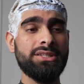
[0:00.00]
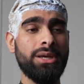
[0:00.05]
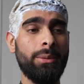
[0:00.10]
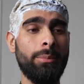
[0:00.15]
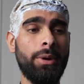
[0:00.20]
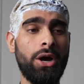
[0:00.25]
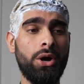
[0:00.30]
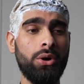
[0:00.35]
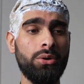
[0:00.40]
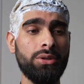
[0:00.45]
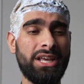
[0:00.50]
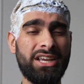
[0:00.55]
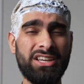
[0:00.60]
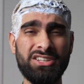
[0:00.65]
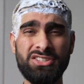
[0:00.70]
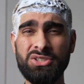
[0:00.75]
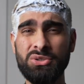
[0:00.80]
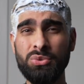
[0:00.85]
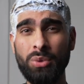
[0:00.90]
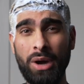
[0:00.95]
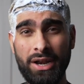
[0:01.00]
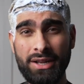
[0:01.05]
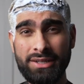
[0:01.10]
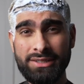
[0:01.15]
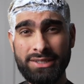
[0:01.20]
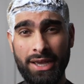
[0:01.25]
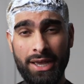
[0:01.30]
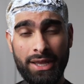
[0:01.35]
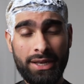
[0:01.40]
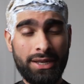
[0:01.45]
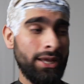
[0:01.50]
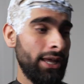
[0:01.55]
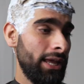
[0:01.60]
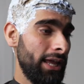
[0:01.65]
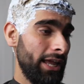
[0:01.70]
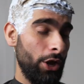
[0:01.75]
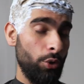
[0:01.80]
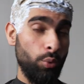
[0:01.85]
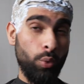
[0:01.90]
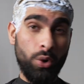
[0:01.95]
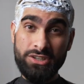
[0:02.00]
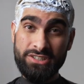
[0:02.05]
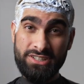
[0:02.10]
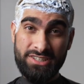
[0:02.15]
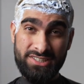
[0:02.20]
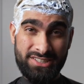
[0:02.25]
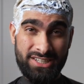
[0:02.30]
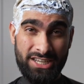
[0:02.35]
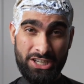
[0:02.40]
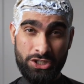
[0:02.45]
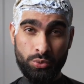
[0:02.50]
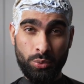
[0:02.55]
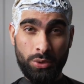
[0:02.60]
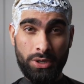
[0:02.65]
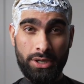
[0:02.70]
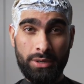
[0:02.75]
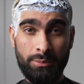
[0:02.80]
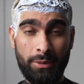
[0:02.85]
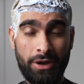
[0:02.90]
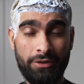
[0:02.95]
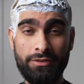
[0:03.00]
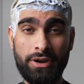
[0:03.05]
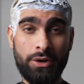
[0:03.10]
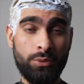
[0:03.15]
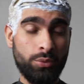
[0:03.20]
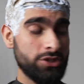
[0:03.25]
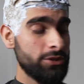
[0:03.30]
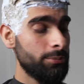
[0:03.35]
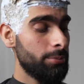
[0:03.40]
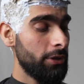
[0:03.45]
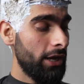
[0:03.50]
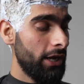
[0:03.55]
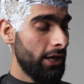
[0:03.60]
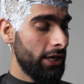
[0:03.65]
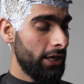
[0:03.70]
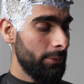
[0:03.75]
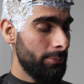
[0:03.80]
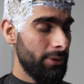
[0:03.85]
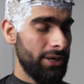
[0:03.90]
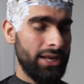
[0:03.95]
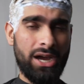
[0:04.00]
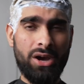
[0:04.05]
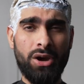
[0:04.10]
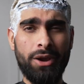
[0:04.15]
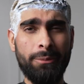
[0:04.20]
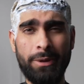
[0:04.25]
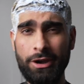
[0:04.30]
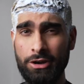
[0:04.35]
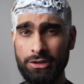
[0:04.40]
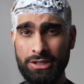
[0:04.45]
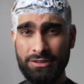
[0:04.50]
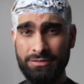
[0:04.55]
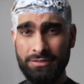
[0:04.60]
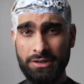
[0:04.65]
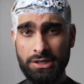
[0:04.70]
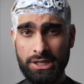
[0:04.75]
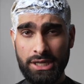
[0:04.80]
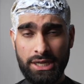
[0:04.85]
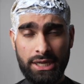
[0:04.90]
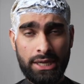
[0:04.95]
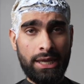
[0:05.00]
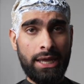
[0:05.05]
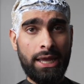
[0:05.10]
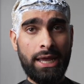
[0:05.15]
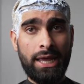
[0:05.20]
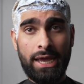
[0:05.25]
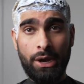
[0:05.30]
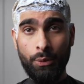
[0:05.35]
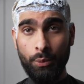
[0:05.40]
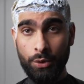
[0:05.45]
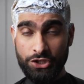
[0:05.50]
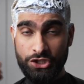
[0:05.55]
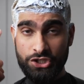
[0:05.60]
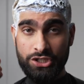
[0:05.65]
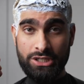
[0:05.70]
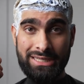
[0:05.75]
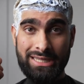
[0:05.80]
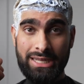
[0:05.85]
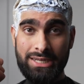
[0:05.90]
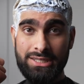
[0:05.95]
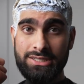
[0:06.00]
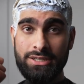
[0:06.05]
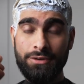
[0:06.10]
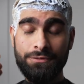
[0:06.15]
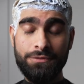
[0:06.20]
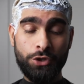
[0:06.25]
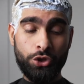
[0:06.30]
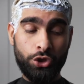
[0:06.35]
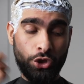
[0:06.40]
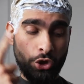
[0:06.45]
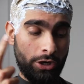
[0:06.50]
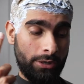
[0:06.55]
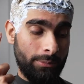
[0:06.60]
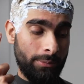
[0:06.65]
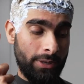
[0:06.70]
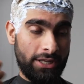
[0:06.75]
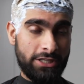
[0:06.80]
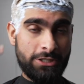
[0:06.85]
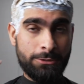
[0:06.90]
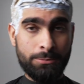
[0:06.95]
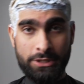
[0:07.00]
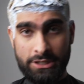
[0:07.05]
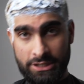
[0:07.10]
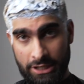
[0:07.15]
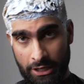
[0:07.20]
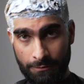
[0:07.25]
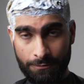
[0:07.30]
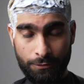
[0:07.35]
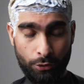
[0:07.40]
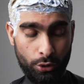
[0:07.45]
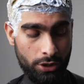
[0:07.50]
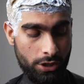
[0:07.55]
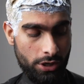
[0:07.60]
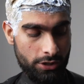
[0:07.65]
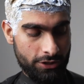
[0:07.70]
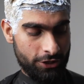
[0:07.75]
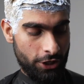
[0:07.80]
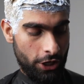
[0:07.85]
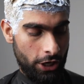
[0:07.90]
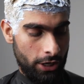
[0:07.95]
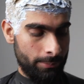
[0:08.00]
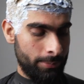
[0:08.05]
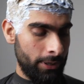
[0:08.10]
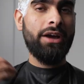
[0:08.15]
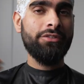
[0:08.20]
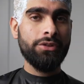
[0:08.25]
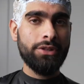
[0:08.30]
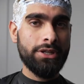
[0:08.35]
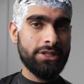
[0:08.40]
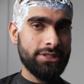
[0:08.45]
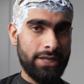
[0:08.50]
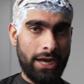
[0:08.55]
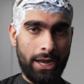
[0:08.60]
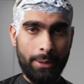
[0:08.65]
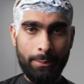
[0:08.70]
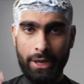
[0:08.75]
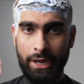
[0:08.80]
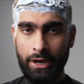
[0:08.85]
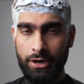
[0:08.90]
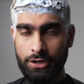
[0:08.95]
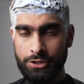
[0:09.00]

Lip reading: about like a 2 out of 10. It was a 6 when my friend was applying it, but now I barely feel it. We're just gonna let it sit for 30 minutes, put tin foil on top. After this dye, my hair